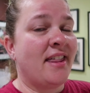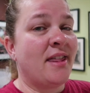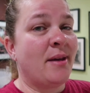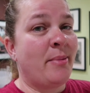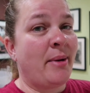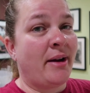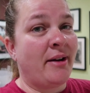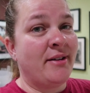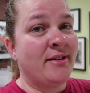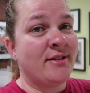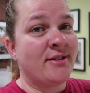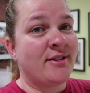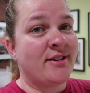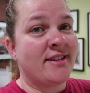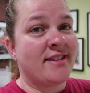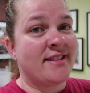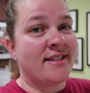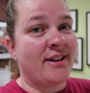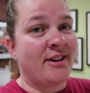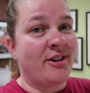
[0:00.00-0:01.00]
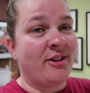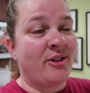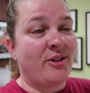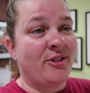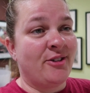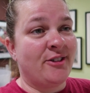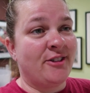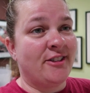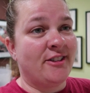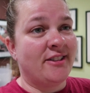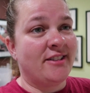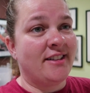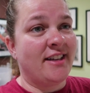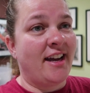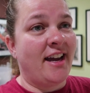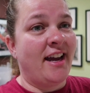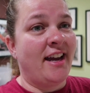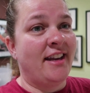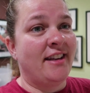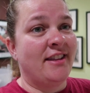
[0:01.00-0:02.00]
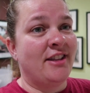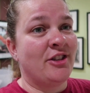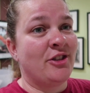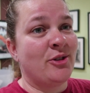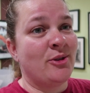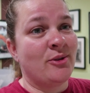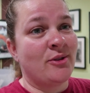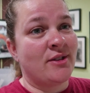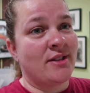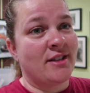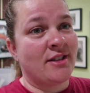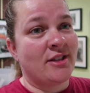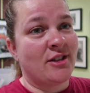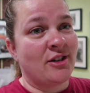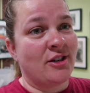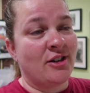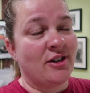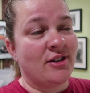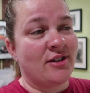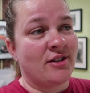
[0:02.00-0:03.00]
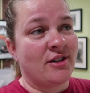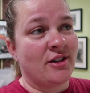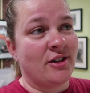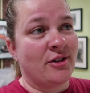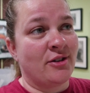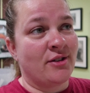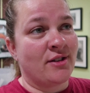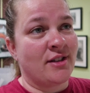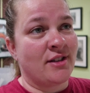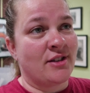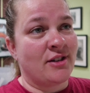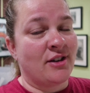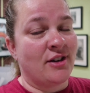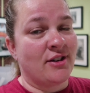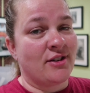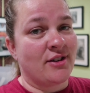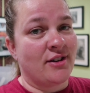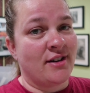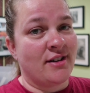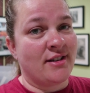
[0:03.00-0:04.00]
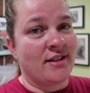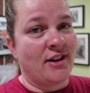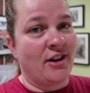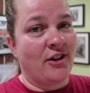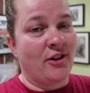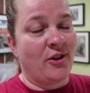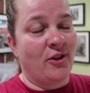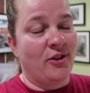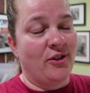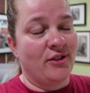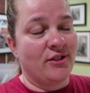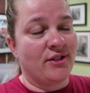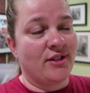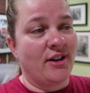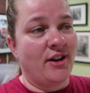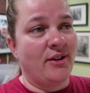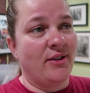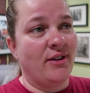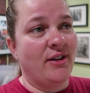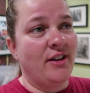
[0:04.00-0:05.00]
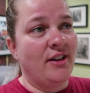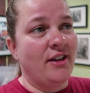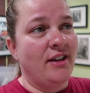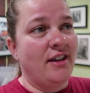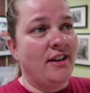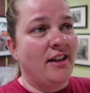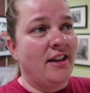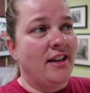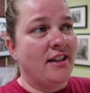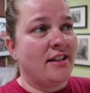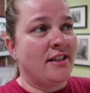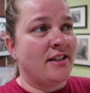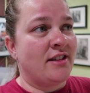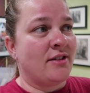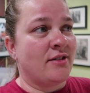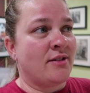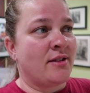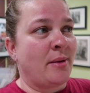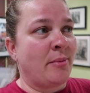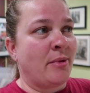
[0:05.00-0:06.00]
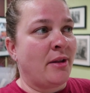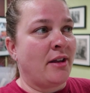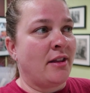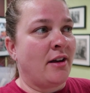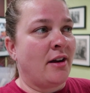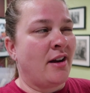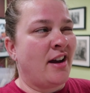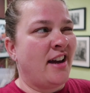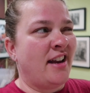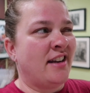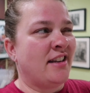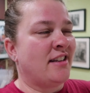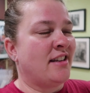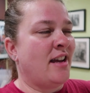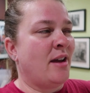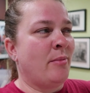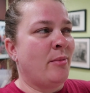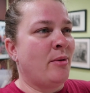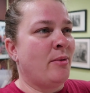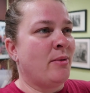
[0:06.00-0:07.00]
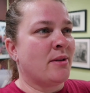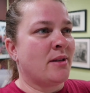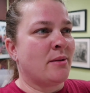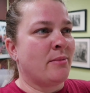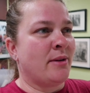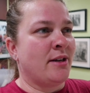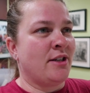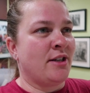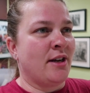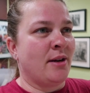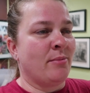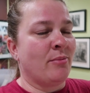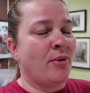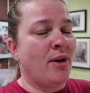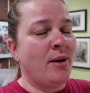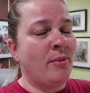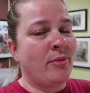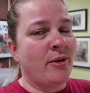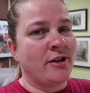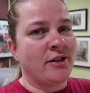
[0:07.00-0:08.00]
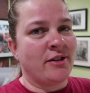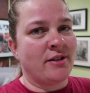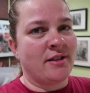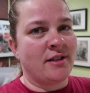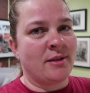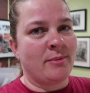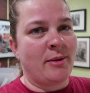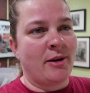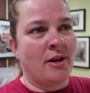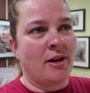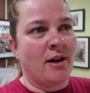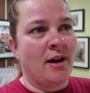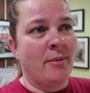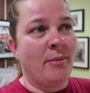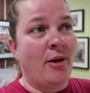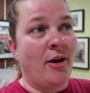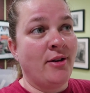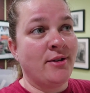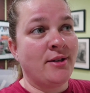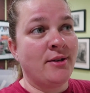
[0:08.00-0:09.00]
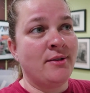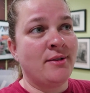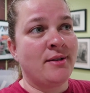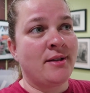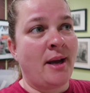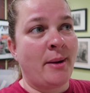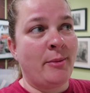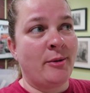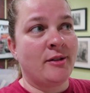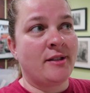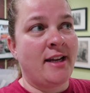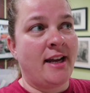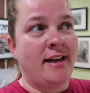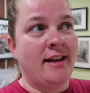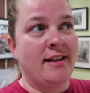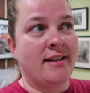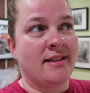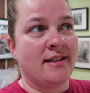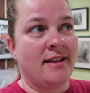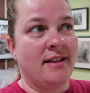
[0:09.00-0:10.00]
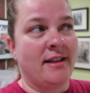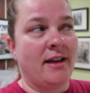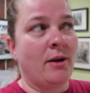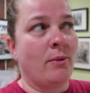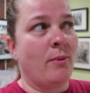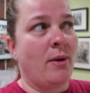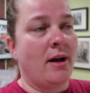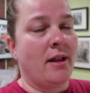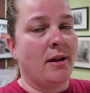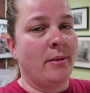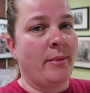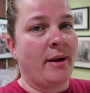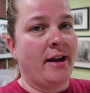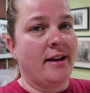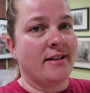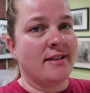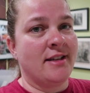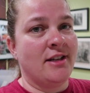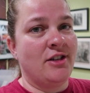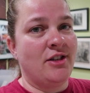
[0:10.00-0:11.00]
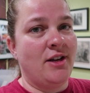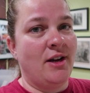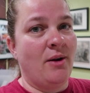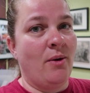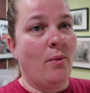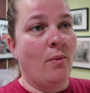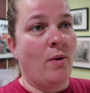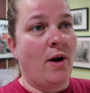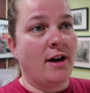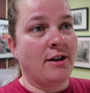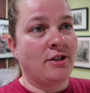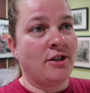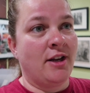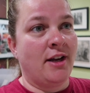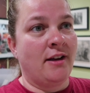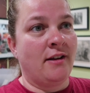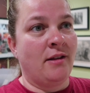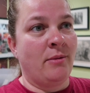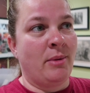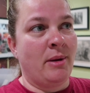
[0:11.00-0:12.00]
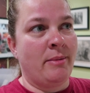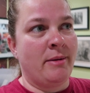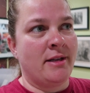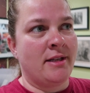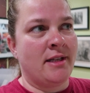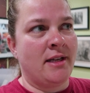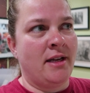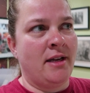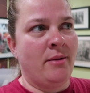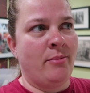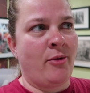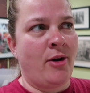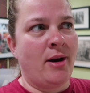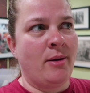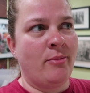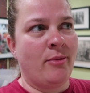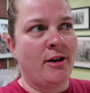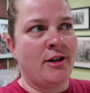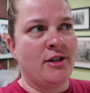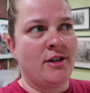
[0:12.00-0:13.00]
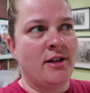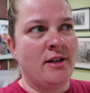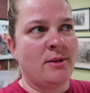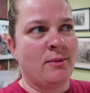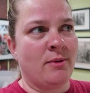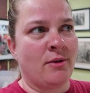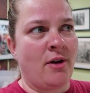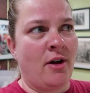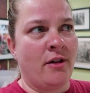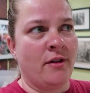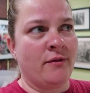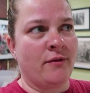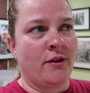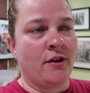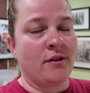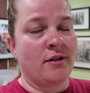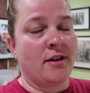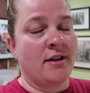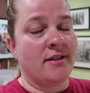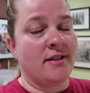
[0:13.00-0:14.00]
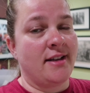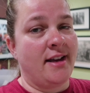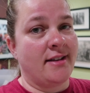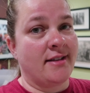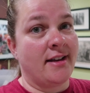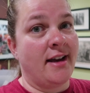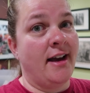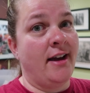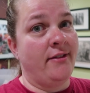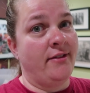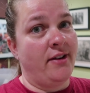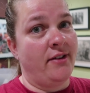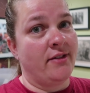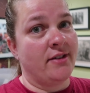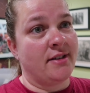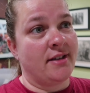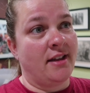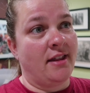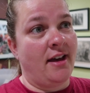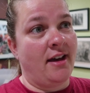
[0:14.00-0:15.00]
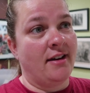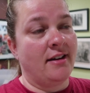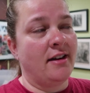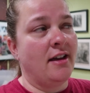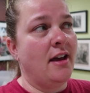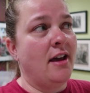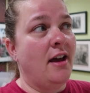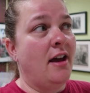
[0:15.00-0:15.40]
the parents are hysterical, and the two sisters, the little sisters, are hysterical, so at least there's something there. I, Emma wasn't my jam. Pride and Prejudice is better. I'm also simultaneously, like, while I'm hand-stitching, watching the B B C Pride and Prejudice with Colin Firth, because yes, I have never seen that.